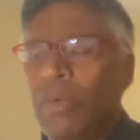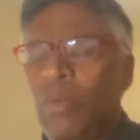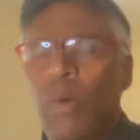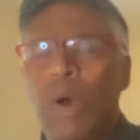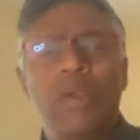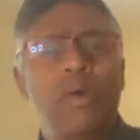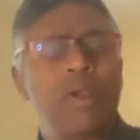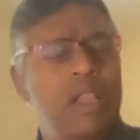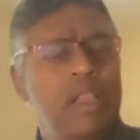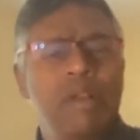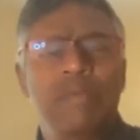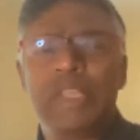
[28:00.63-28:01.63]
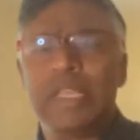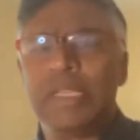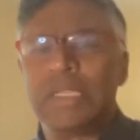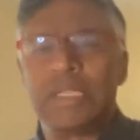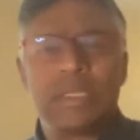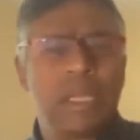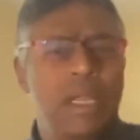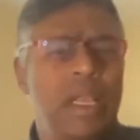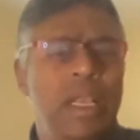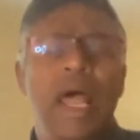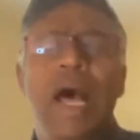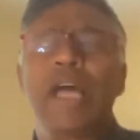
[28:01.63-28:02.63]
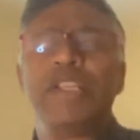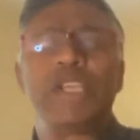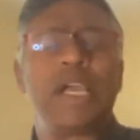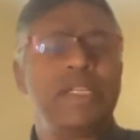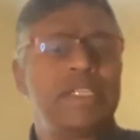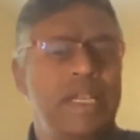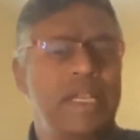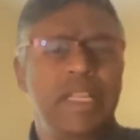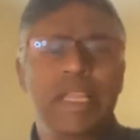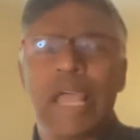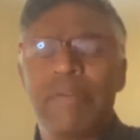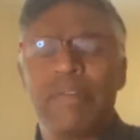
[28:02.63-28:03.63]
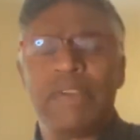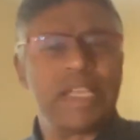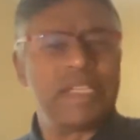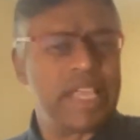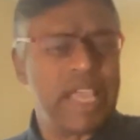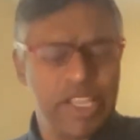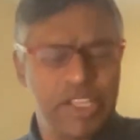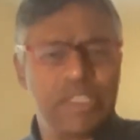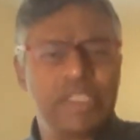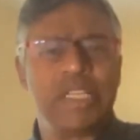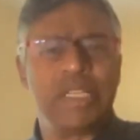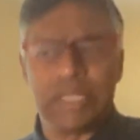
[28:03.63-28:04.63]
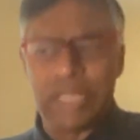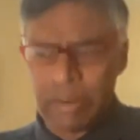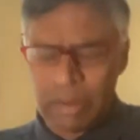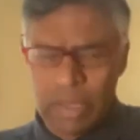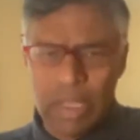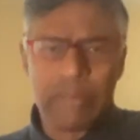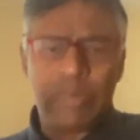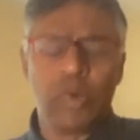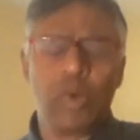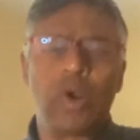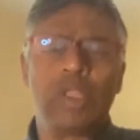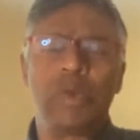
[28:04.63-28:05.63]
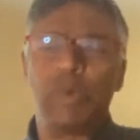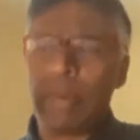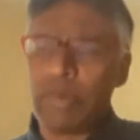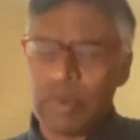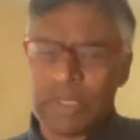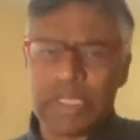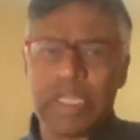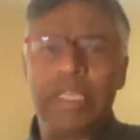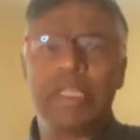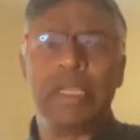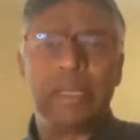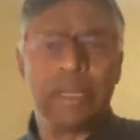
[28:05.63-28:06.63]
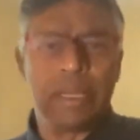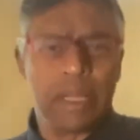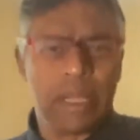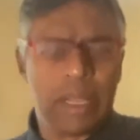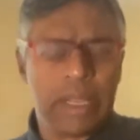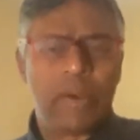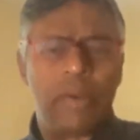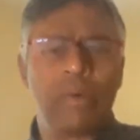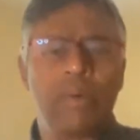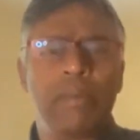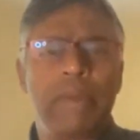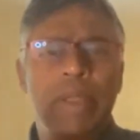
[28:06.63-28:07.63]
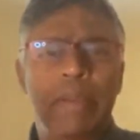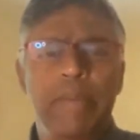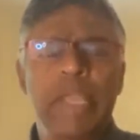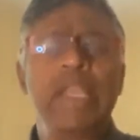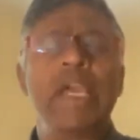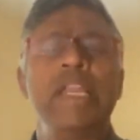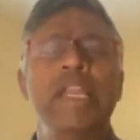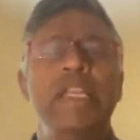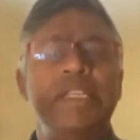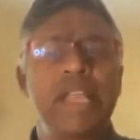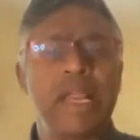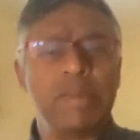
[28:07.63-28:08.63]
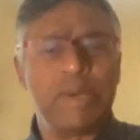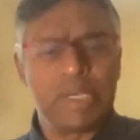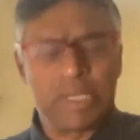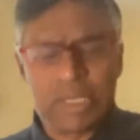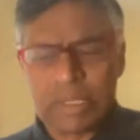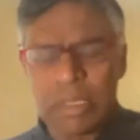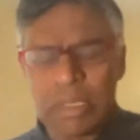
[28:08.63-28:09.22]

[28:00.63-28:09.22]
one or other of these large consulting advertising agencies. If you look on the web, you'll see the media and entertainment